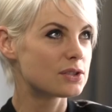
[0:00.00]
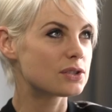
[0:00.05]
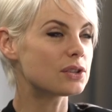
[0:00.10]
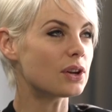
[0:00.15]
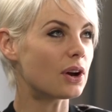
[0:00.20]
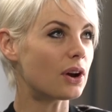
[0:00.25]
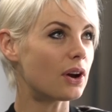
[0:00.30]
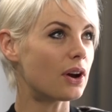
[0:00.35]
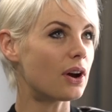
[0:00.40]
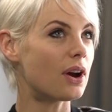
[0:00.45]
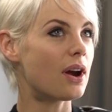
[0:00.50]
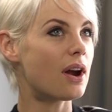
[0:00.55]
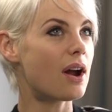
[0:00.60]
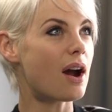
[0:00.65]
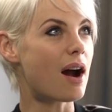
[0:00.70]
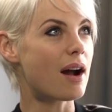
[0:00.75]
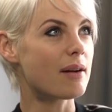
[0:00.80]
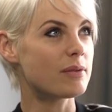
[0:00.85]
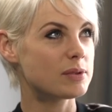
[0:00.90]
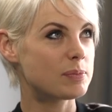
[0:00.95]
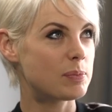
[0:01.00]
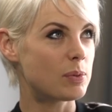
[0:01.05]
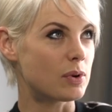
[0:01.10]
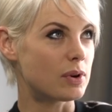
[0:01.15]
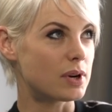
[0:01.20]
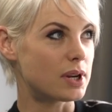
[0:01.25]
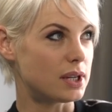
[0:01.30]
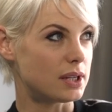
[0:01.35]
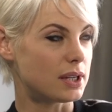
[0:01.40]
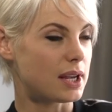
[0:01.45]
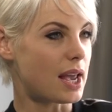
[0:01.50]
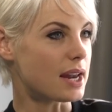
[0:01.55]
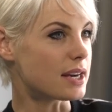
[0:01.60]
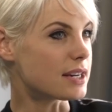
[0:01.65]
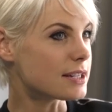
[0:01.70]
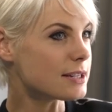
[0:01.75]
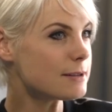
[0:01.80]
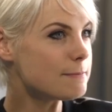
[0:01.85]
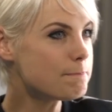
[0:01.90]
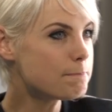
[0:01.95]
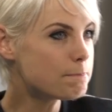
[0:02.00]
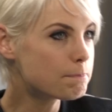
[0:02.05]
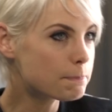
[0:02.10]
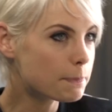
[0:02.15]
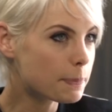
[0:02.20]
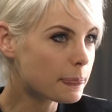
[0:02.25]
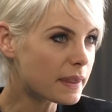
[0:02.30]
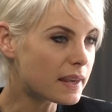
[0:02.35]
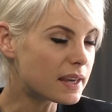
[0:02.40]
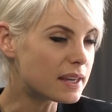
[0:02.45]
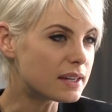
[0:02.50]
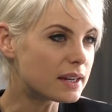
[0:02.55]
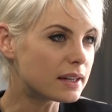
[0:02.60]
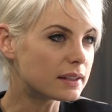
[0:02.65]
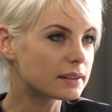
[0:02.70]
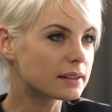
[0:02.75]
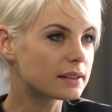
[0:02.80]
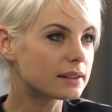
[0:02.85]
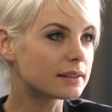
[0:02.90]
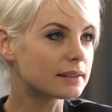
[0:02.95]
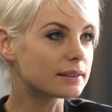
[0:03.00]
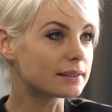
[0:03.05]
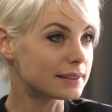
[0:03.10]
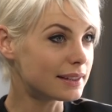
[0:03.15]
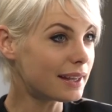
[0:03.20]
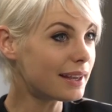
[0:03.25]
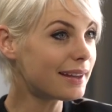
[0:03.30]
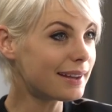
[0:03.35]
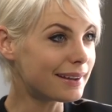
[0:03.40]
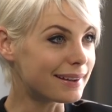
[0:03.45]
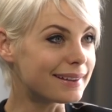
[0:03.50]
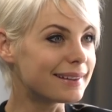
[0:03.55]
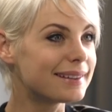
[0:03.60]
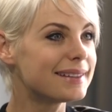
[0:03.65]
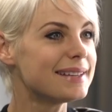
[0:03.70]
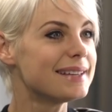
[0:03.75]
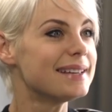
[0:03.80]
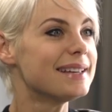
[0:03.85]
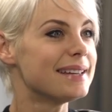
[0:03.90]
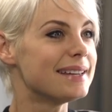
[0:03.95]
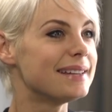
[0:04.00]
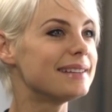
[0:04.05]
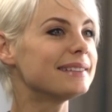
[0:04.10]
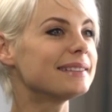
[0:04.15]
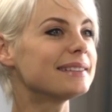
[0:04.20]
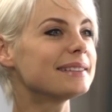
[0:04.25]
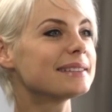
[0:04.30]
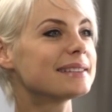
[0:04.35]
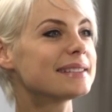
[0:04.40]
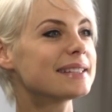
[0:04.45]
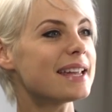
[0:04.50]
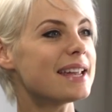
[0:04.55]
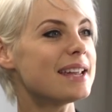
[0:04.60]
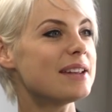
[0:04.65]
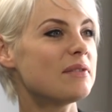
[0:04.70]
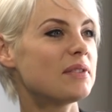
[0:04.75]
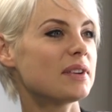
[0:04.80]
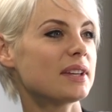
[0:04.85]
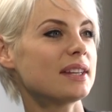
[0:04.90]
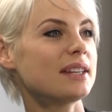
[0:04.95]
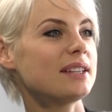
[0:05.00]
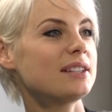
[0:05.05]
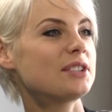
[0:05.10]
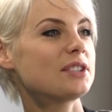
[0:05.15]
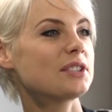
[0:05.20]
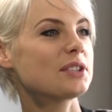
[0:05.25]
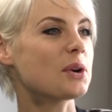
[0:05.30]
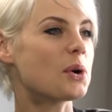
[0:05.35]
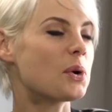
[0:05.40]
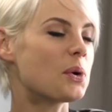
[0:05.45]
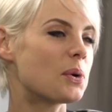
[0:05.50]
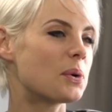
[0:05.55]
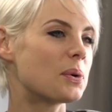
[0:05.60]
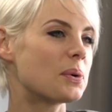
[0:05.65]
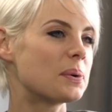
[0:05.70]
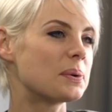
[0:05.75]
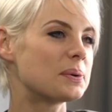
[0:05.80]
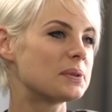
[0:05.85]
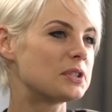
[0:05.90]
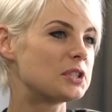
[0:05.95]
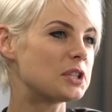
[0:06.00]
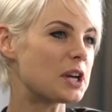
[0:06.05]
So I was born in Canada. In a little skiing village called